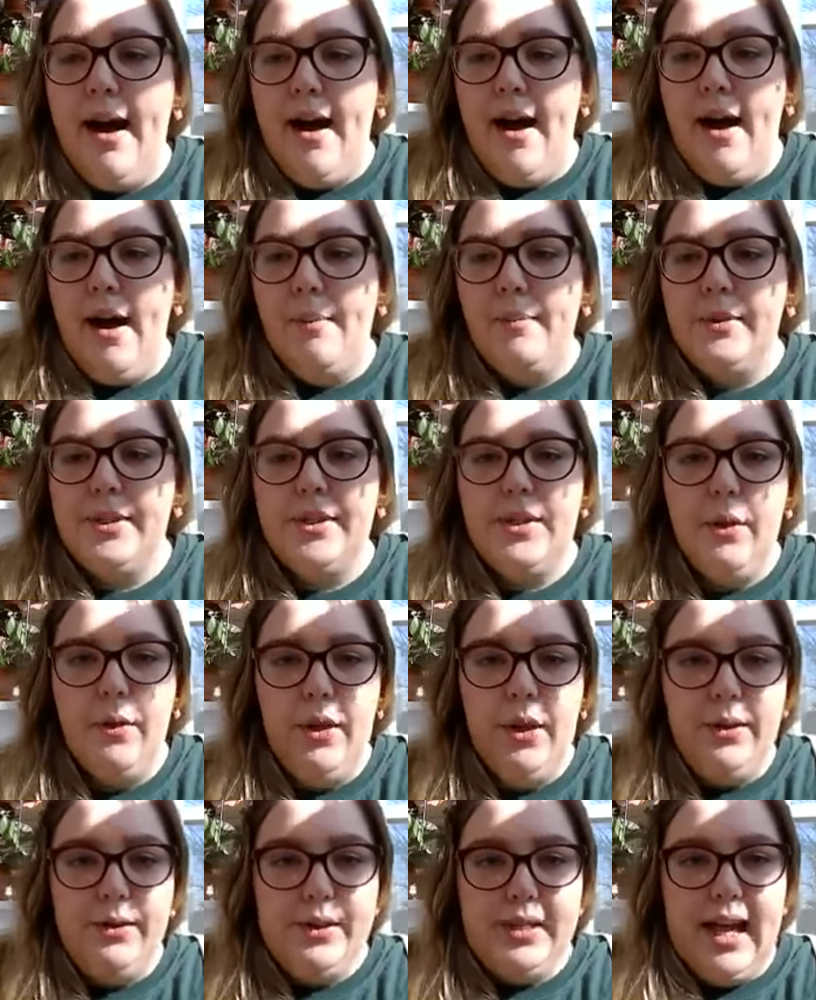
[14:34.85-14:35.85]

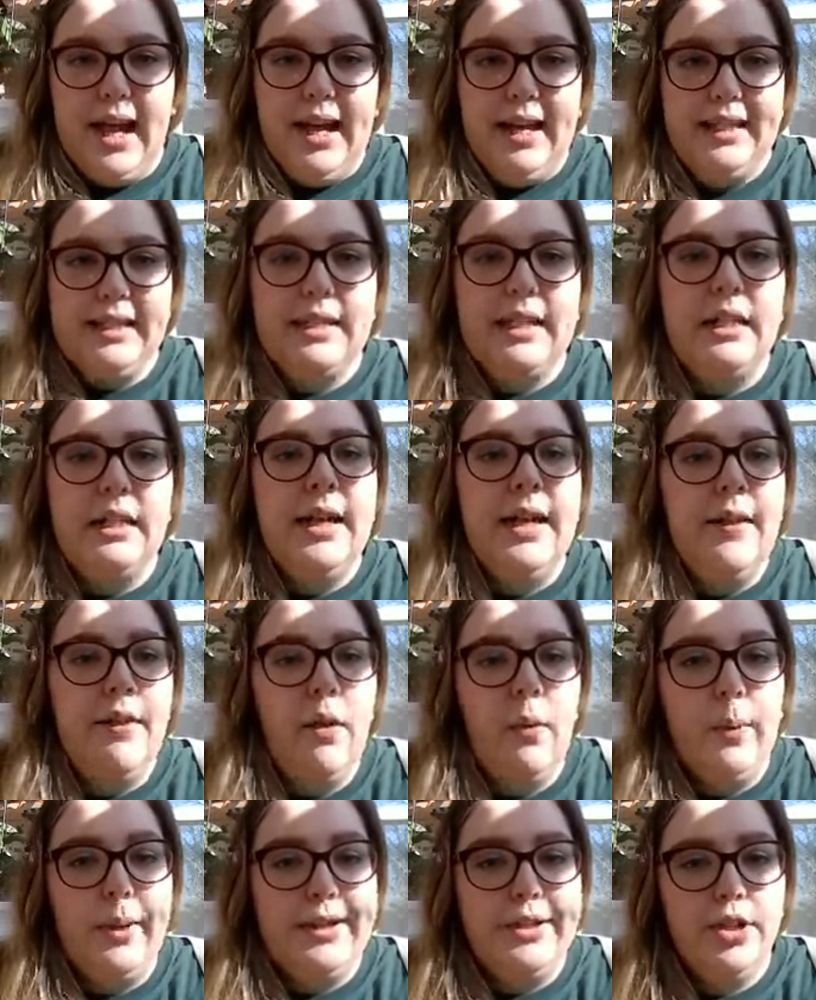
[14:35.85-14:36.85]
So those guys,
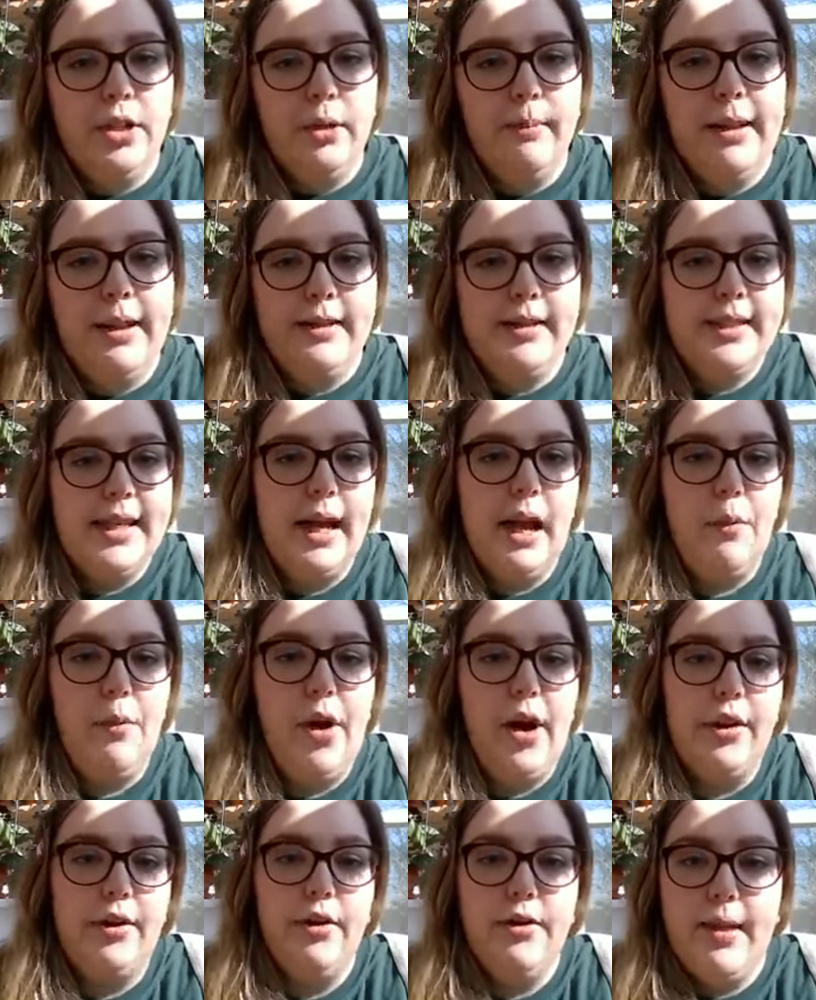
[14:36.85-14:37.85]
in the winter months, I
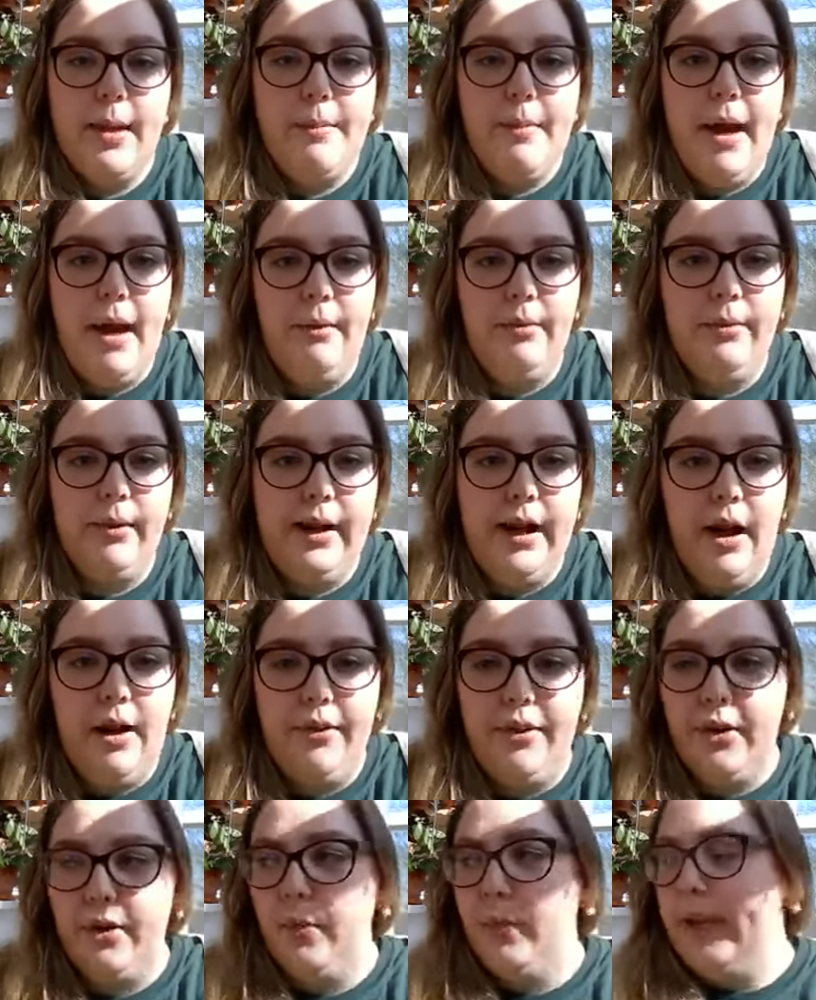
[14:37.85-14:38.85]
water them every
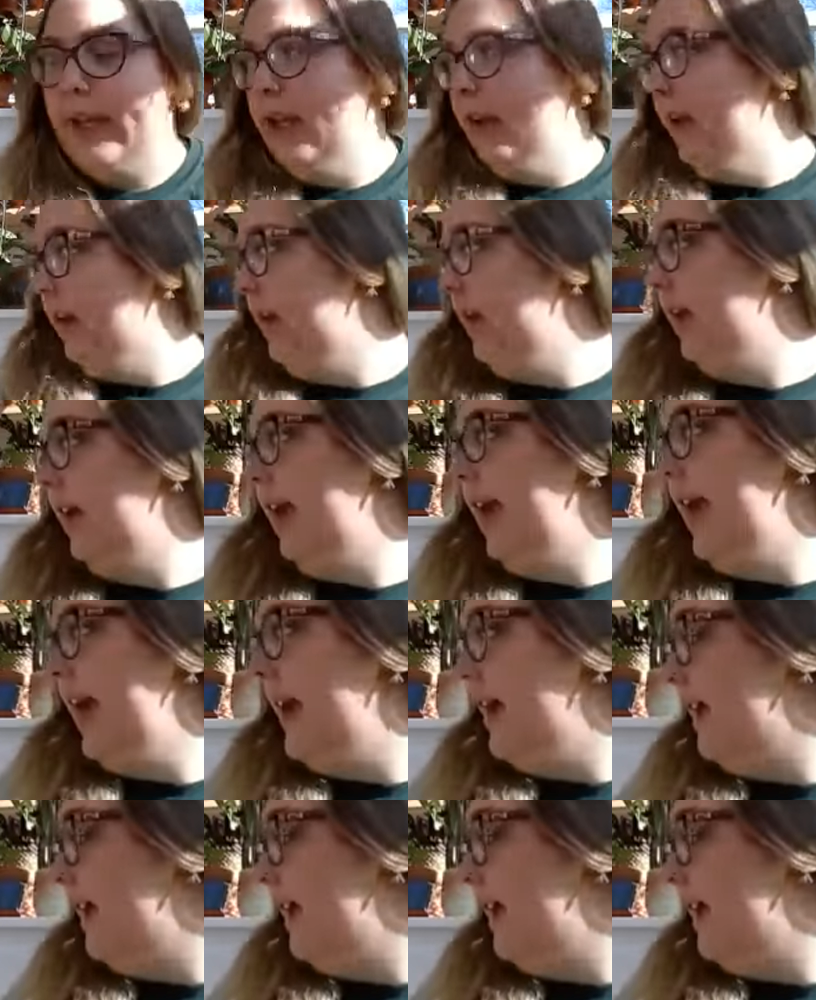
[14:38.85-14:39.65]
other week,